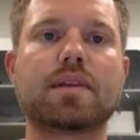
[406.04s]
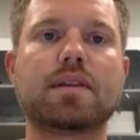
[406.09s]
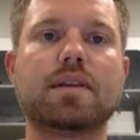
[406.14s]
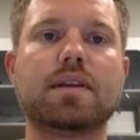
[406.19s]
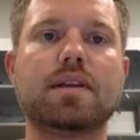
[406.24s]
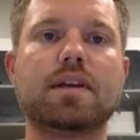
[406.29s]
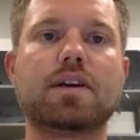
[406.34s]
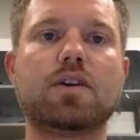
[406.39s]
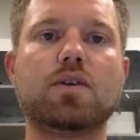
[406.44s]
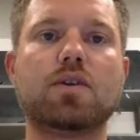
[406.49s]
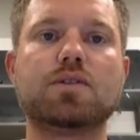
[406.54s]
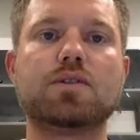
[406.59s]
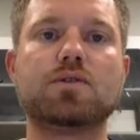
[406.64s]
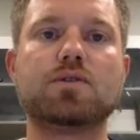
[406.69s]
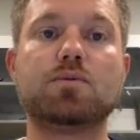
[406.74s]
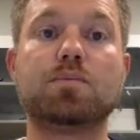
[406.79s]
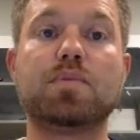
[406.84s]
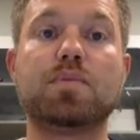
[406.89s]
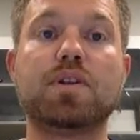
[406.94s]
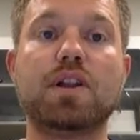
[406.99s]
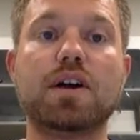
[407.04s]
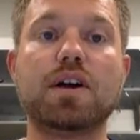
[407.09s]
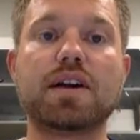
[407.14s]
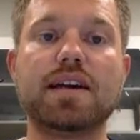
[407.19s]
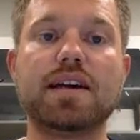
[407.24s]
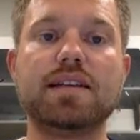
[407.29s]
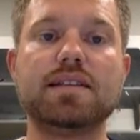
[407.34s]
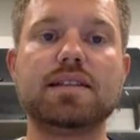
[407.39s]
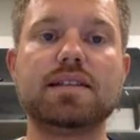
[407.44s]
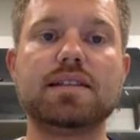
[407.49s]
Then I go into
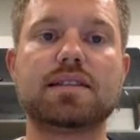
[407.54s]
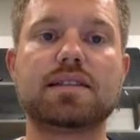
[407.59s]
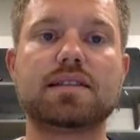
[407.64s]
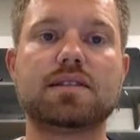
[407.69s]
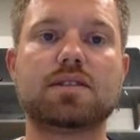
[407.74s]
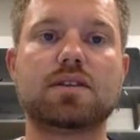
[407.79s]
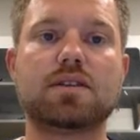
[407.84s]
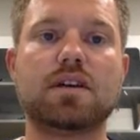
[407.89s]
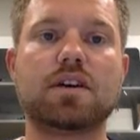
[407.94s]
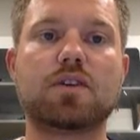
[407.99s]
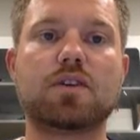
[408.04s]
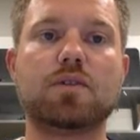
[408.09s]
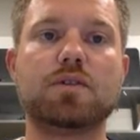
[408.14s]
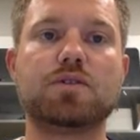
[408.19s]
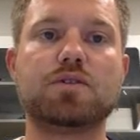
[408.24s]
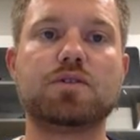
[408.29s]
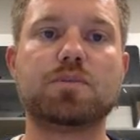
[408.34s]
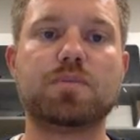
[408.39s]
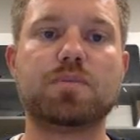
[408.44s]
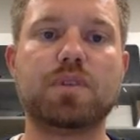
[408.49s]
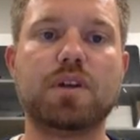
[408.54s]
plugins. I go into